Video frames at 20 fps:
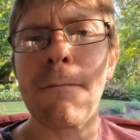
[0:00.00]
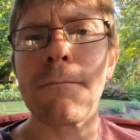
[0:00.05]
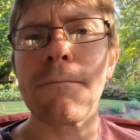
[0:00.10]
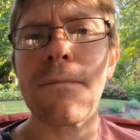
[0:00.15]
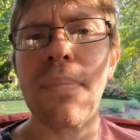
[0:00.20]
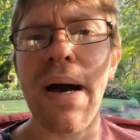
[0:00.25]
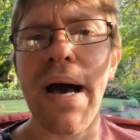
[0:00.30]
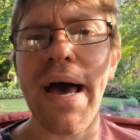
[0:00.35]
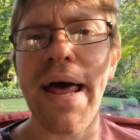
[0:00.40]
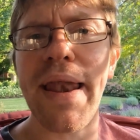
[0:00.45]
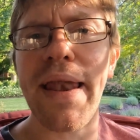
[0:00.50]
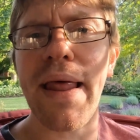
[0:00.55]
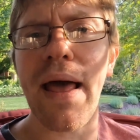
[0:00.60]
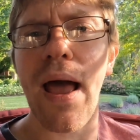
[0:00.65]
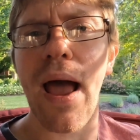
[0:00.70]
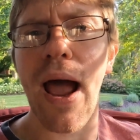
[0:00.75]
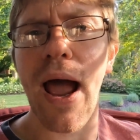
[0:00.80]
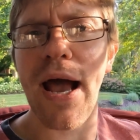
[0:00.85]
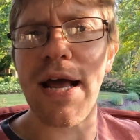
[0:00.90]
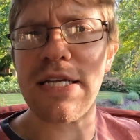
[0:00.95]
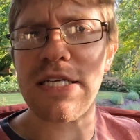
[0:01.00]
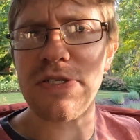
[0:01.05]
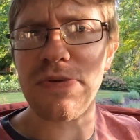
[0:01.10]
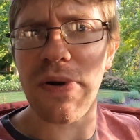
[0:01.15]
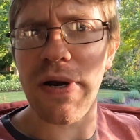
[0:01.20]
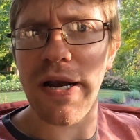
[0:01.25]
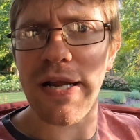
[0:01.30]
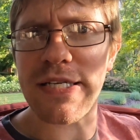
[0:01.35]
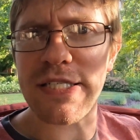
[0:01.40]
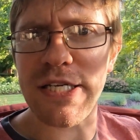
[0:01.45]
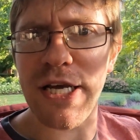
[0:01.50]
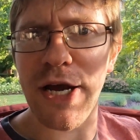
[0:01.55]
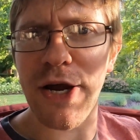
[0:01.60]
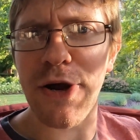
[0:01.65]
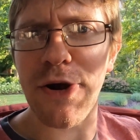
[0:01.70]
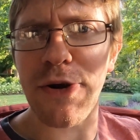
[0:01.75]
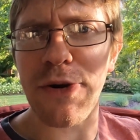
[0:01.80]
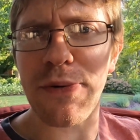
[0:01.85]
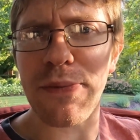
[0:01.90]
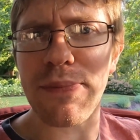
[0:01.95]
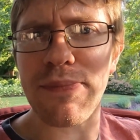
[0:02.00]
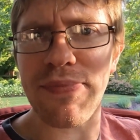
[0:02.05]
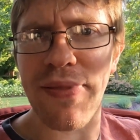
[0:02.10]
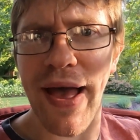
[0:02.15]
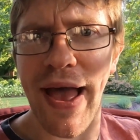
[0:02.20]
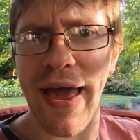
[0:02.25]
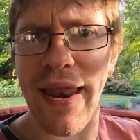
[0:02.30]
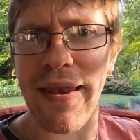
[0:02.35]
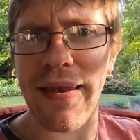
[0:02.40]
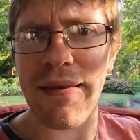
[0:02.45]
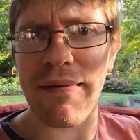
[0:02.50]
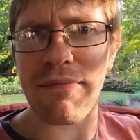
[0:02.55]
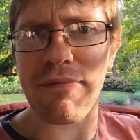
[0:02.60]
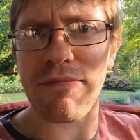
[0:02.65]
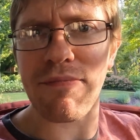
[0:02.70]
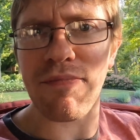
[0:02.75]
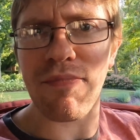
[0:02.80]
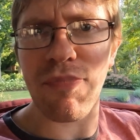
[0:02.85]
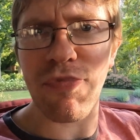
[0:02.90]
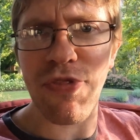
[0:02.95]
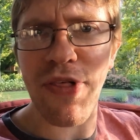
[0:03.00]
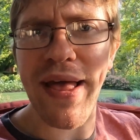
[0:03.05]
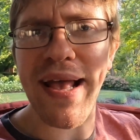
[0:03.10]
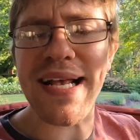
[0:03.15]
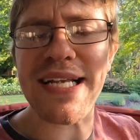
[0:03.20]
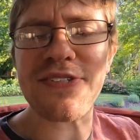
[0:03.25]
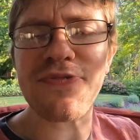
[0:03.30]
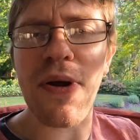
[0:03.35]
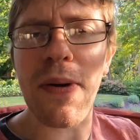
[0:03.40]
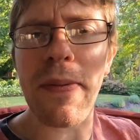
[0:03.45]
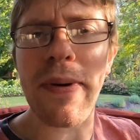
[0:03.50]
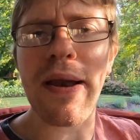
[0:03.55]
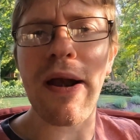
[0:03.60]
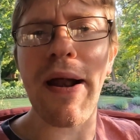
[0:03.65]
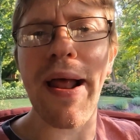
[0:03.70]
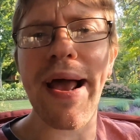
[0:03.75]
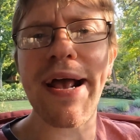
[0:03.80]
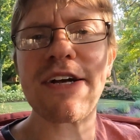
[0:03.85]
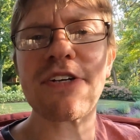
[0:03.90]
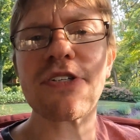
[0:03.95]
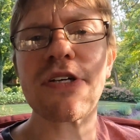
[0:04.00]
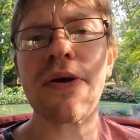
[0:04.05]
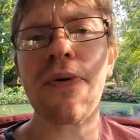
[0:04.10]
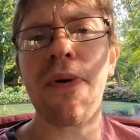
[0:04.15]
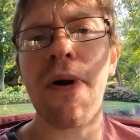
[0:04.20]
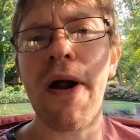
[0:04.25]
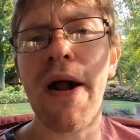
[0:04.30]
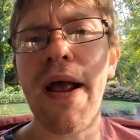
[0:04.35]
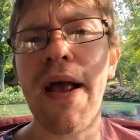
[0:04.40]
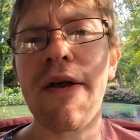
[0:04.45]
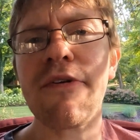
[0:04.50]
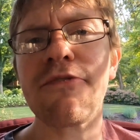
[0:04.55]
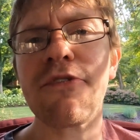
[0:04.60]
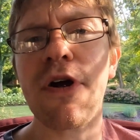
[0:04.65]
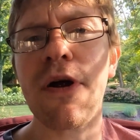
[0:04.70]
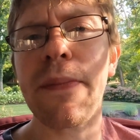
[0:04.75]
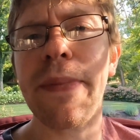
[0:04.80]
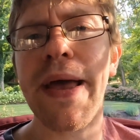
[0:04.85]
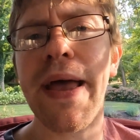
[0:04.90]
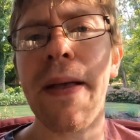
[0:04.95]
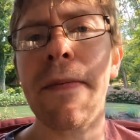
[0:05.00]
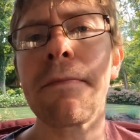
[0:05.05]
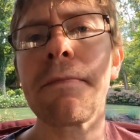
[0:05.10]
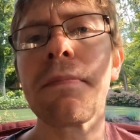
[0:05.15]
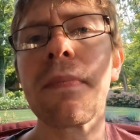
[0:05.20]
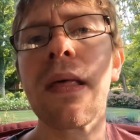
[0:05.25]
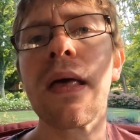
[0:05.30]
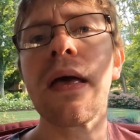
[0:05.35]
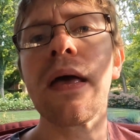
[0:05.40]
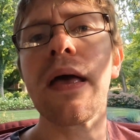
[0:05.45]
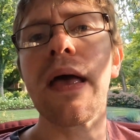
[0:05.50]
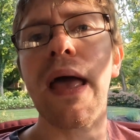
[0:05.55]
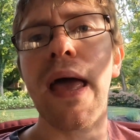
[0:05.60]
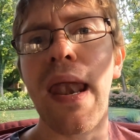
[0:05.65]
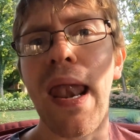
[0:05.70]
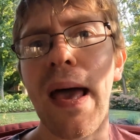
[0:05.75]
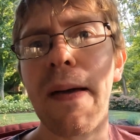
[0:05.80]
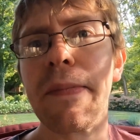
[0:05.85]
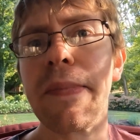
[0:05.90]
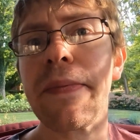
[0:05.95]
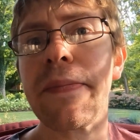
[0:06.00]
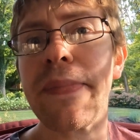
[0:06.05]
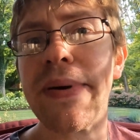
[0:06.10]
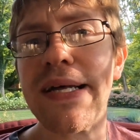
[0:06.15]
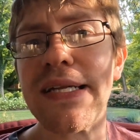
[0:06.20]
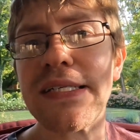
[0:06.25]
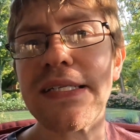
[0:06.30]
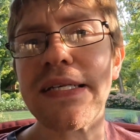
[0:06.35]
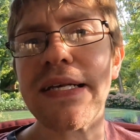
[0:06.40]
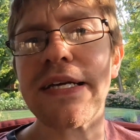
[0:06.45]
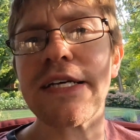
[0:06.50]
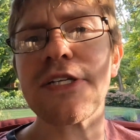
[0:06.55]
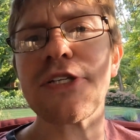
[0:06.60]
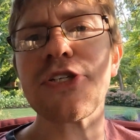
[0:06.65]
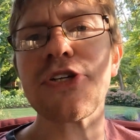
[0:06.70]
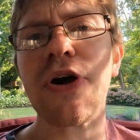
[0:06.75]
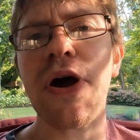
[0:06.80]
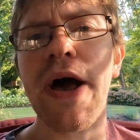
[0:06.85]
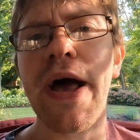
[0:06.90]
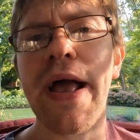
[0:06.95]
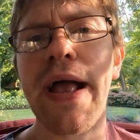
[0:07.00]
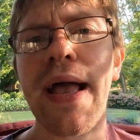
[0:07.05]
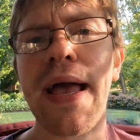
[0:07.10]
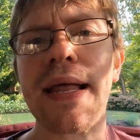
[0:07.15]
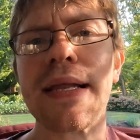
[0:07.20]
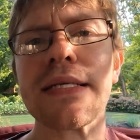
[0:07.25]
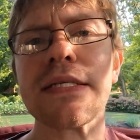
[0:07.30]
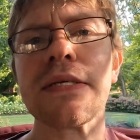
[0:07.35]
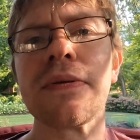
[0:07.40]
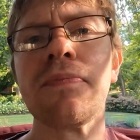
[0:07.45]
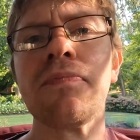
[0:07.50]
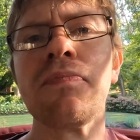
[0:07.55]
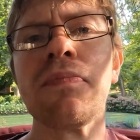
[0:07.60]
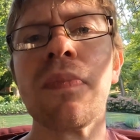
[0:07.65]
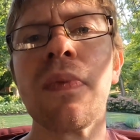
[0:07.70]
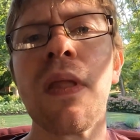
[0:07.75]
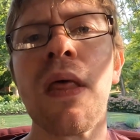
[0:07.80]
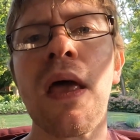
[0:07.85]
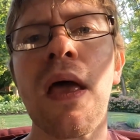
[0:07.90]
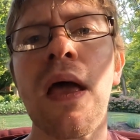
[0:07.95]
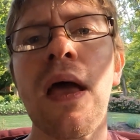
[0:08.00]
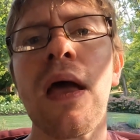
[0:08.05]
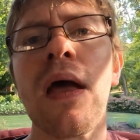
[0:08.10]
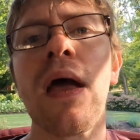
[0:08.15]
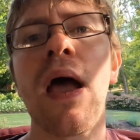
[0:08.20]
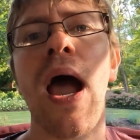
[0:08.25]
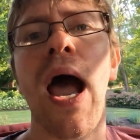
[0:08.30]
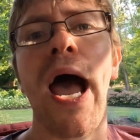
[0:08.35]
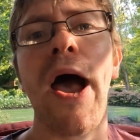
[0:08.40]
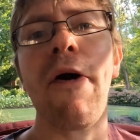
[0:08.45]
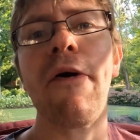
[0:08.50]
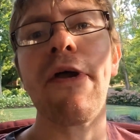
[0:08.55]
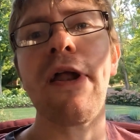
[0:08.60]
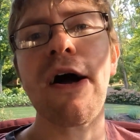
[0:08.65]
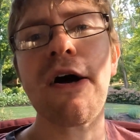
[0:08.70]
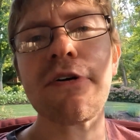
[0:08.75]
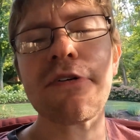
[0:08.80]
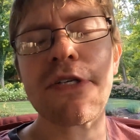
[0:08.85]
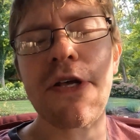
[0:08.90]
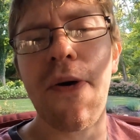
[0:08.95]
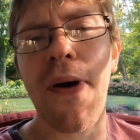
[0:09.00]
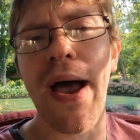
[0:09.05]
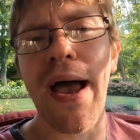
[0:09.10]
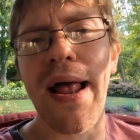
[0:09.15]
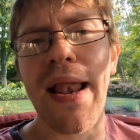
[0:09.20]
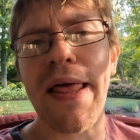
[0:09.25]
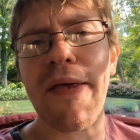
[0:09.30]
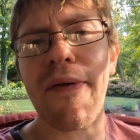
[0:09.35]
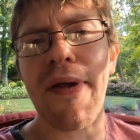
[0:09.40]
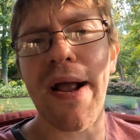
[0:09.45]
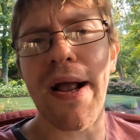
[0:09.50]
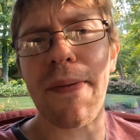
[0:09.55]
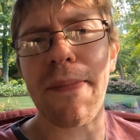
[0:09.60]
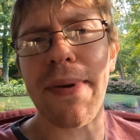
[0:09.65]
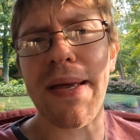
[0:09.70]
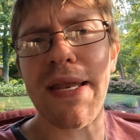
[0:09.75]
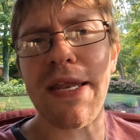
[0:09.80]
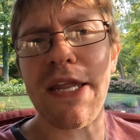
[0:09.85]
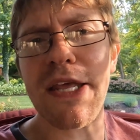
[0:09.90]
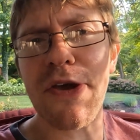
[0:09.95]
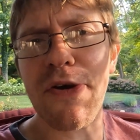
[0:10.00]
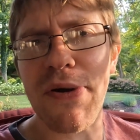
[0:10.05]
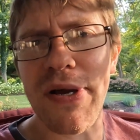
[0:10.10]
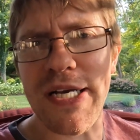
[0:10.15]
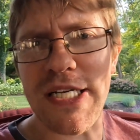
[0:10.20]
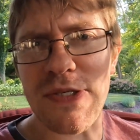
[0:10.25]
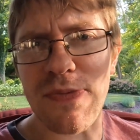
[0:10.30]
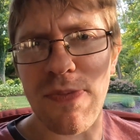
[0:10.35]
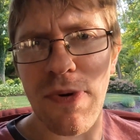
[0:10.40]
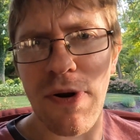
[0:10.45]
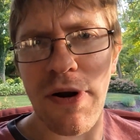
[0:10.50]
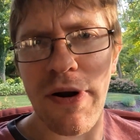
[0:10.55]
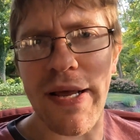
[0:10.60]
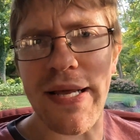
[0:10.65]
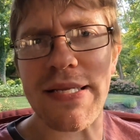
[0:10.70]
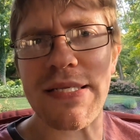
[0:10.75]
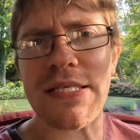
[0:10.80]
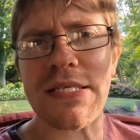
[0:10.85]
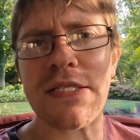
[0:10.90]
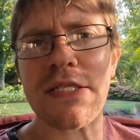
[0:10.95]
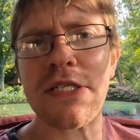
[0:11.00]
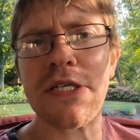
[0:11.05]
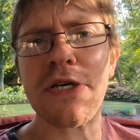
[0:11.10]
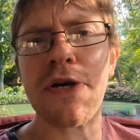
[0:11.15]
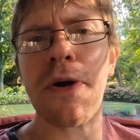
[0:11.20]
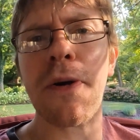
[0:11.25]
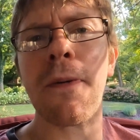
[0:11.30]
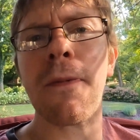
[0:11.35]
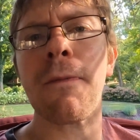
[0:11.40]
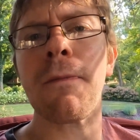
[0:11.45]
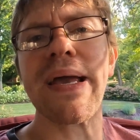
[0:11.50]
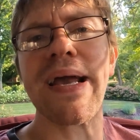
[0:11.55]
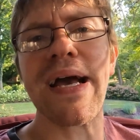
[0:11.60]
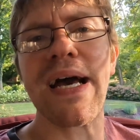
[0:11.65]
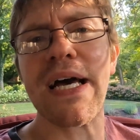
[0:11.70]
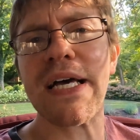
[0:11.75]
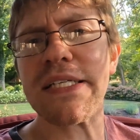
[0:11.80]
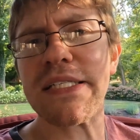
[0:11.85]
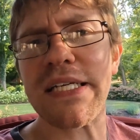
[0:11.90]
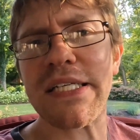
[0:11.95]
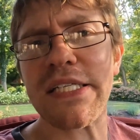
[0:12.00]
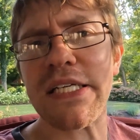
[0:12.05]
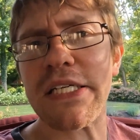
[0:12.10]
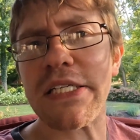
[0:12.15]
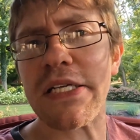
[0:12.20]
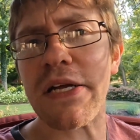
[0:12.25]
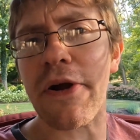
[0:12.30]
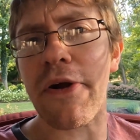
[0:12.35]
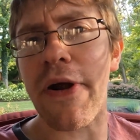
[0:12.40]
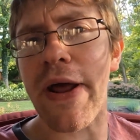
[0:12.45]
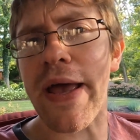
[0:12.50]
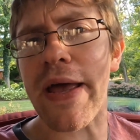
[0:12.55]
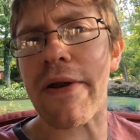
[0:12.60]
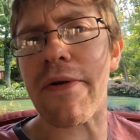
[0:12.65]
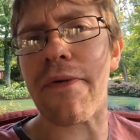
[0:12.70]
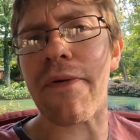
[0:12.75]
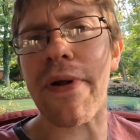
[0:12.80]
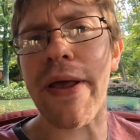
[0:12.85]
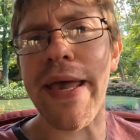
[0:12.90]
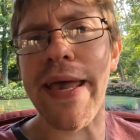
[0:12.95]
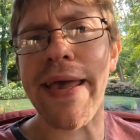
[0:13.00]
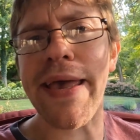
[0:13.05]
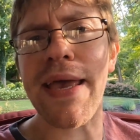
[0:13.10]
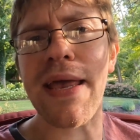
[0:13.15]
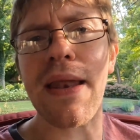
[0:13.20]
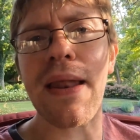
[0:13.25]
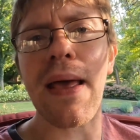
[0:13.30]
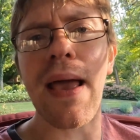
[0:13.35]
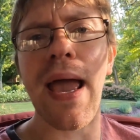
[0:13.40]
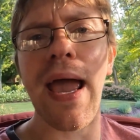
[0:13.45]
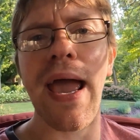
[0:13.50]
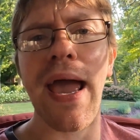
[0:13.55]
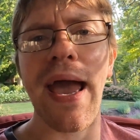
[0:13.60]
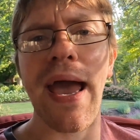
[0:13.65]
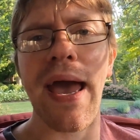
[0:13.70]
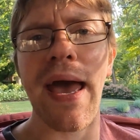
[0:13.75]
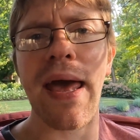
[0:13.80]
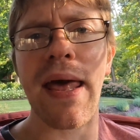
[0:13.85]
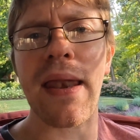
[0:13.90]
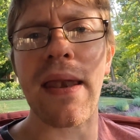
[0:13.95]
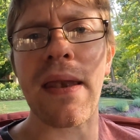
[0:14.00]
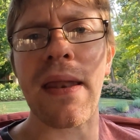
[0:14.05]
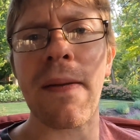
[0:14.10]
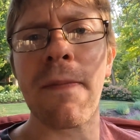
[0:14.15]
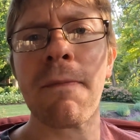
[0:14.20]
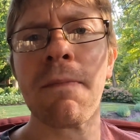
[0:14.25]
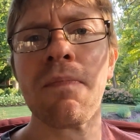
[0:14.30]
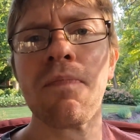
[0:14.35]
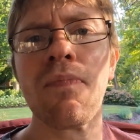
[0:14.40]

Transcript: but I just wanted to show that things from it are actually working for me, and I'm immensely enjoying it. I would also highly recommend you explore it too, because it's just a great read and